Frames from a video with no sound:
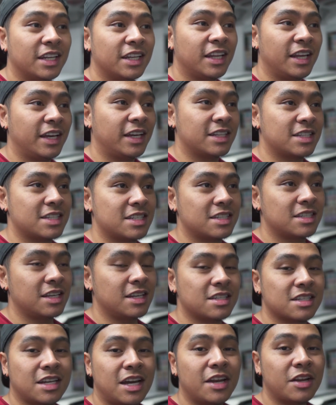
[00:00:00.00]
Like
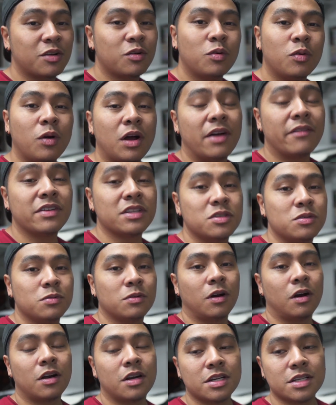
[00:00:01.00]
it's kind of cool having two
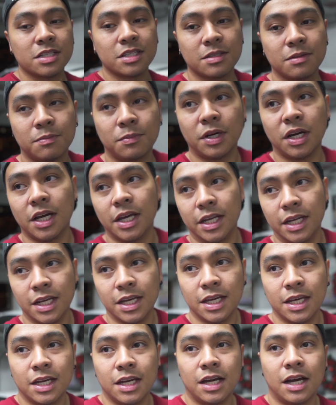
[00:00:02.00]
cars, but
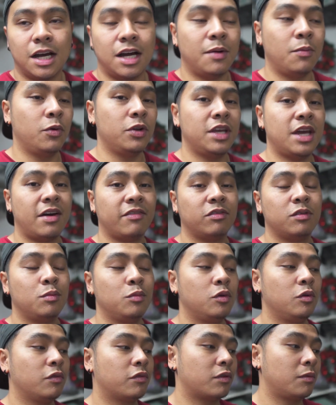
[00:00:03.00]
when you have to
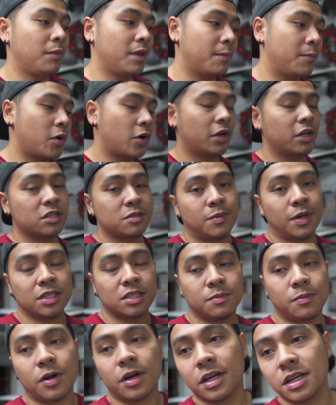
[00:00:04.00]
move from like parking spot
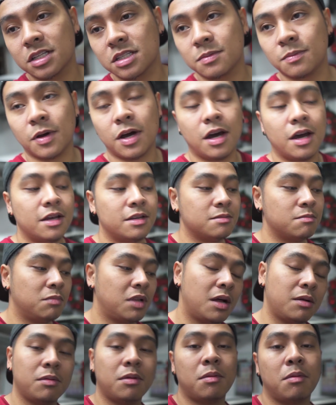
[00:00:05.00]
to parking spot and
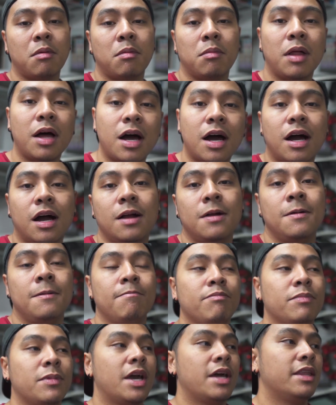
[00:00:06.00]
blah blah blah blah,
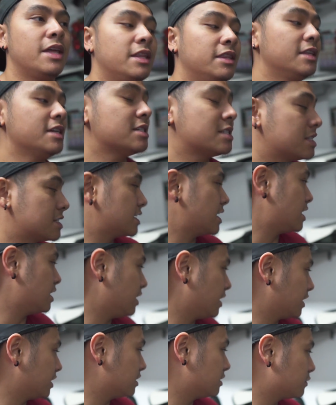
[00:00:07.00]
and then this is kind of
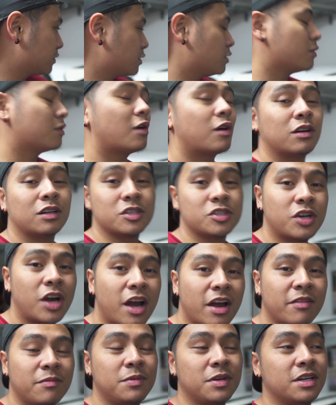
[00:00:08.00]
like a difficult car to
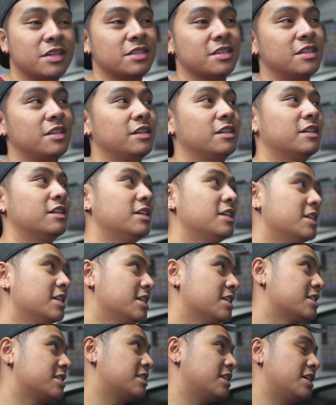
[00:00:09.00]
drive because of the
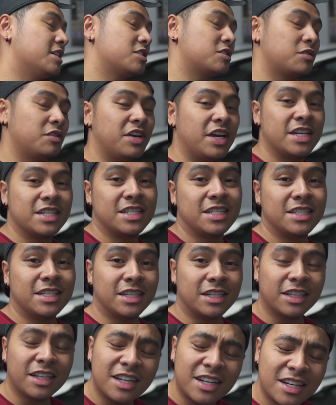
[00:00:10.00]
stage 3
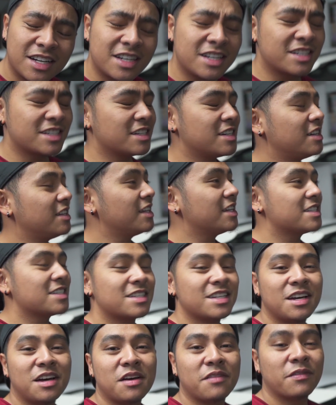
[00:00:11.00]
ACT clutch and all that
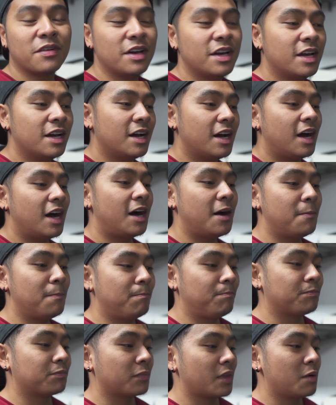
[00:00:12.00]
stuff.
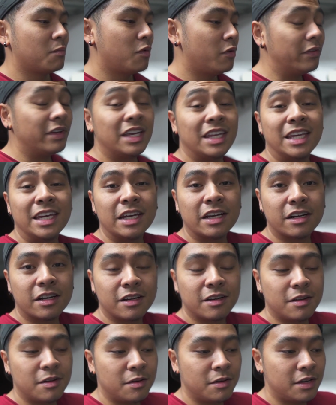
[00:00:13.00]
Moving it
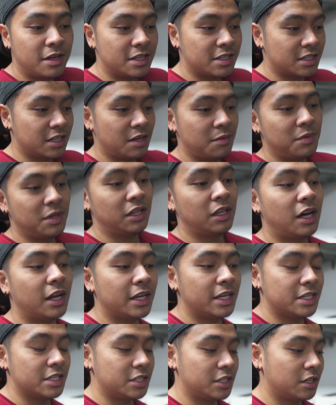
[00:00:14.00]
here is going to be a
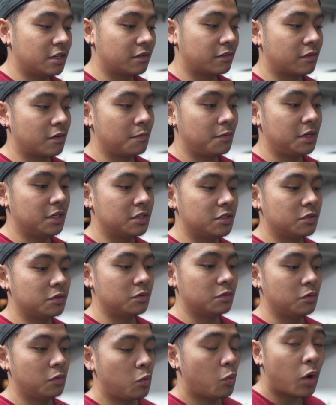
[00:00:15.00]
lot easier for me
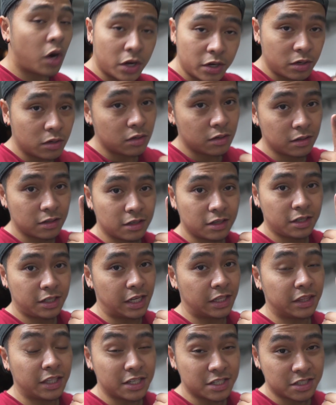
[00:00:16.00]
to, one,
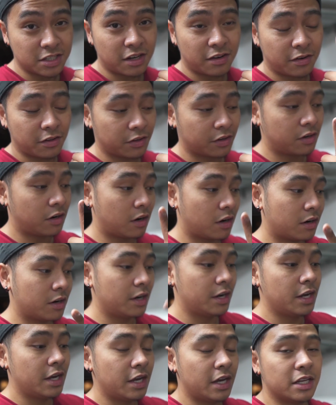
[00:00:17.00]
get things done on the car,
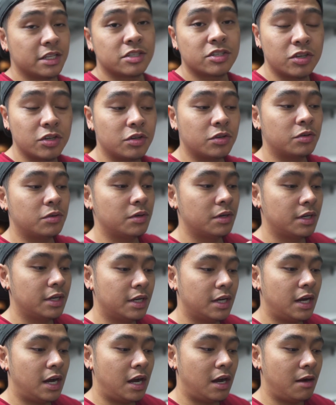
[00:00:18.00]
and two,
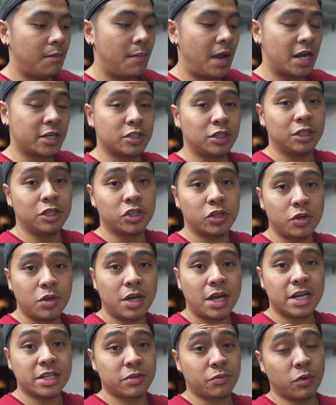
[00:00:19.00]
actually show you
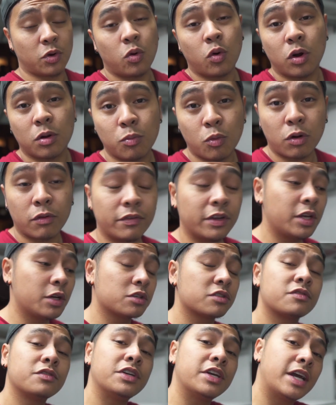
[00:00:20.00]
guys and record more
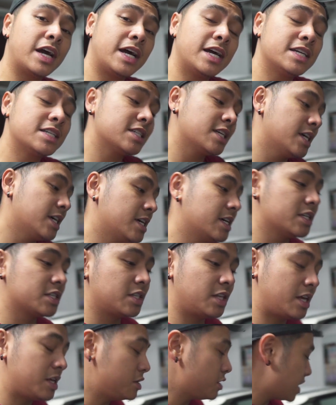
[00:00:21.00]
videos for you guys
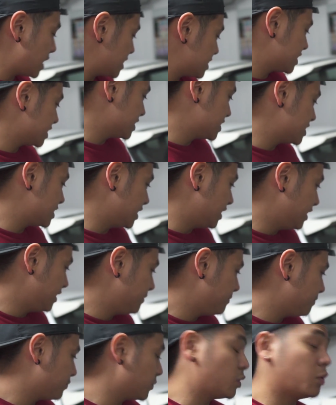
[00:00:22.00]
so that you guys can
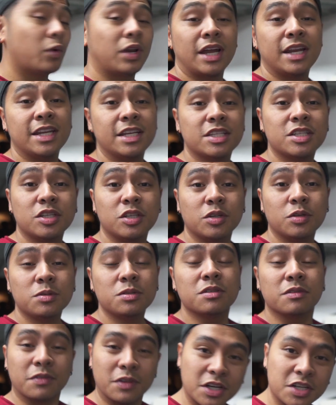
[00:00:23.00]
see what I need to do
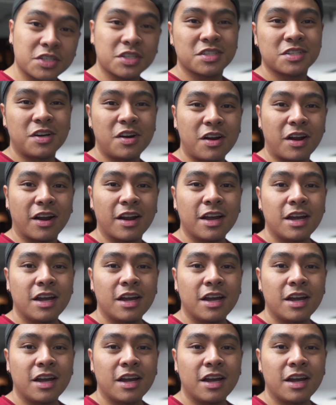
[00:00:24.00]
to finish this car.